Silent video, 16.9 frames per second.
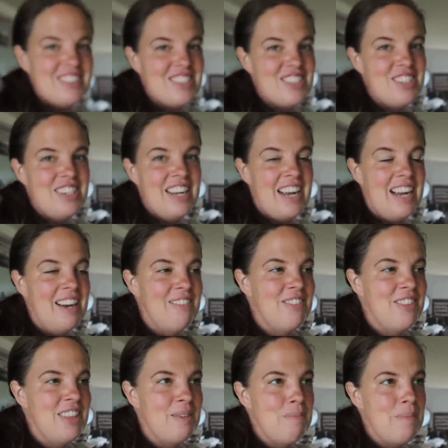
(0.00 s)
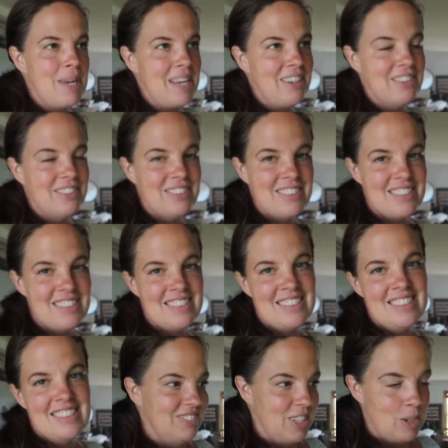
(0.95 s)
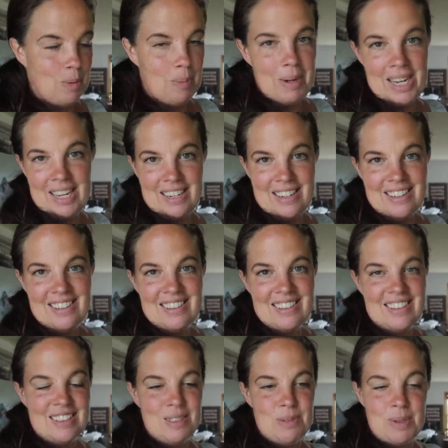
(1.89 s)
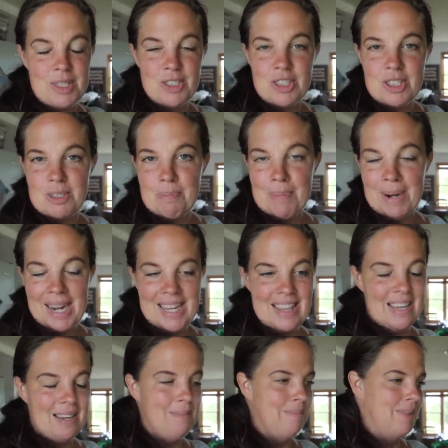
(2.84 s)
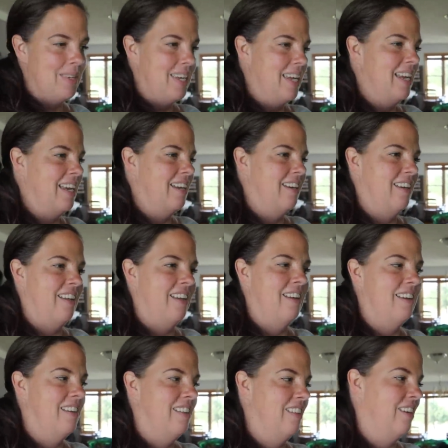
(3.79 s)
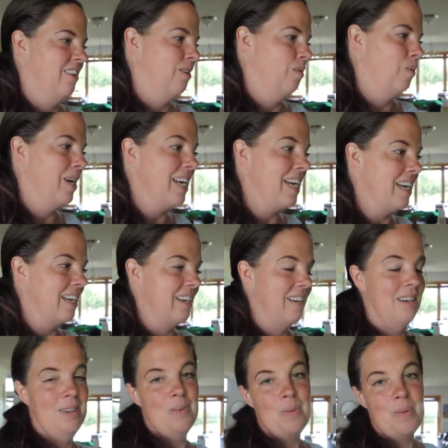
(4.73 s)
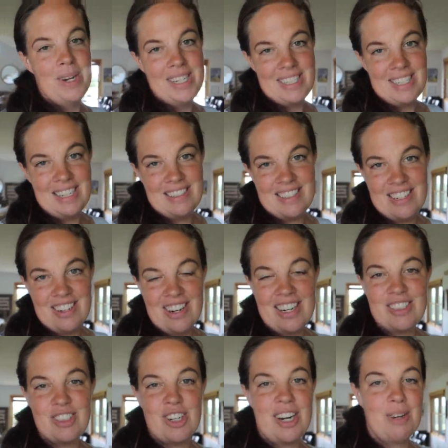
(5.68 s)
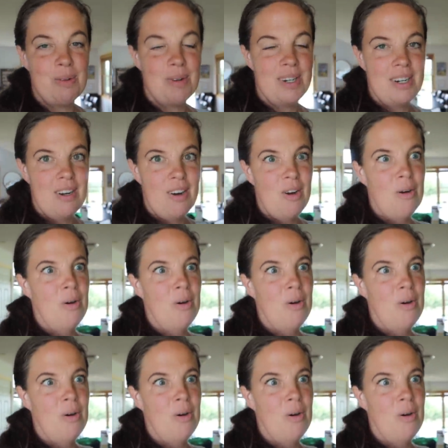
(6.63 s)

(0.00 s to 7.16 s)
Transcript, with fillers: It's good to have the bagels homemade because we usually buy them and they're way, way tastier. I tried one.